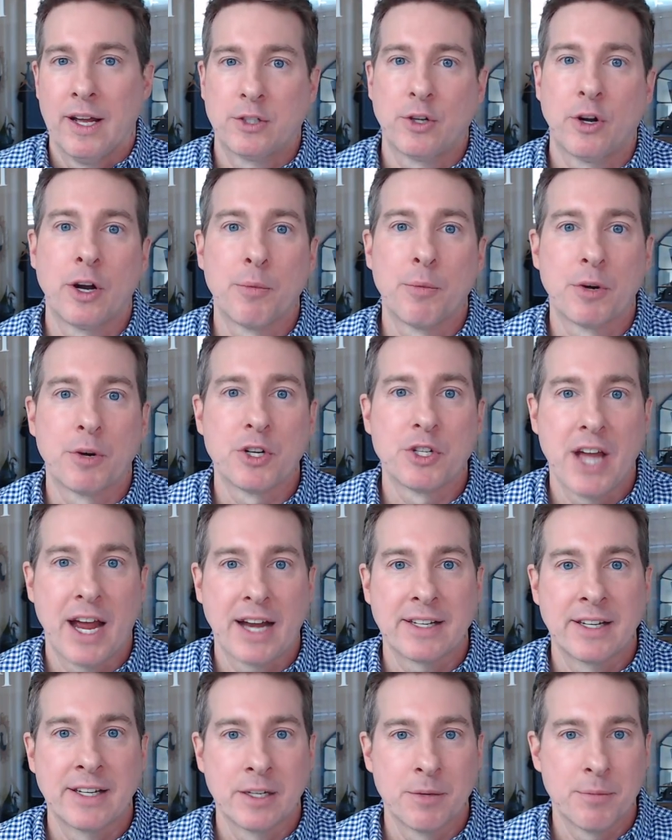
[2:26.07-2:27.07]
it's already
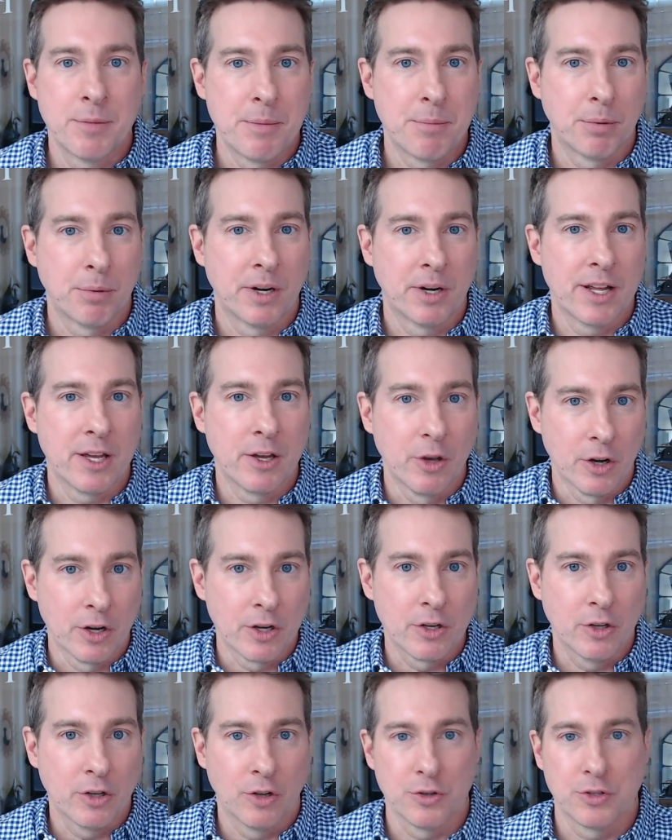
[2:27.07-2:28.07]
projecting to be pretty
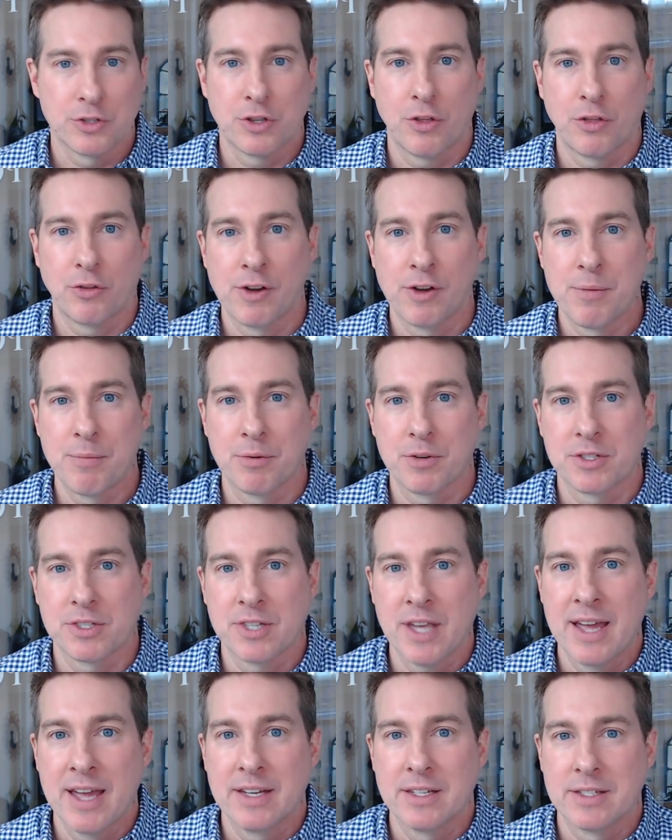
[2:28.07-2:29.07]
good, close to
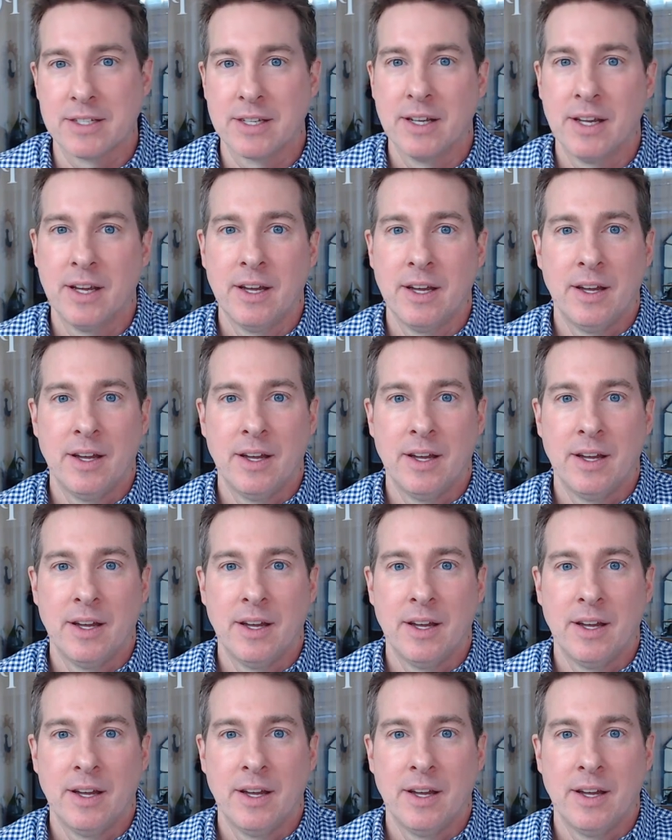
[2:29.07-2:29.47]
3%.